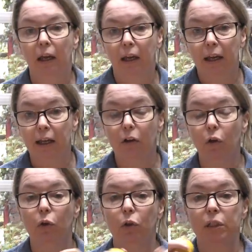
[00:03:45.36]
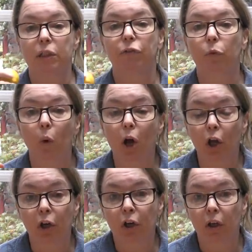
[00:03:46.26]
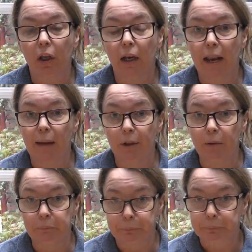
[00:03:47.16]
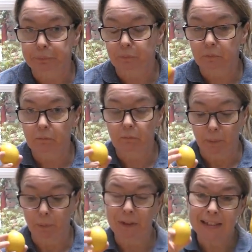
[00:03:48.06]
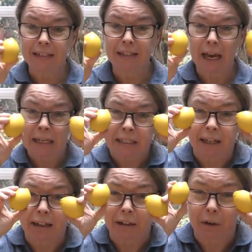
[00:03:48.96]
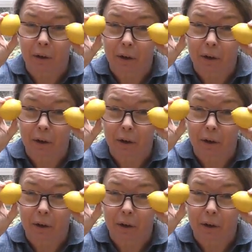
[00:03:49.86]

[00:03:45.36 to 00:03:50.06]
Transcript: It calls for one lemon. But these are tiny, tiny, look,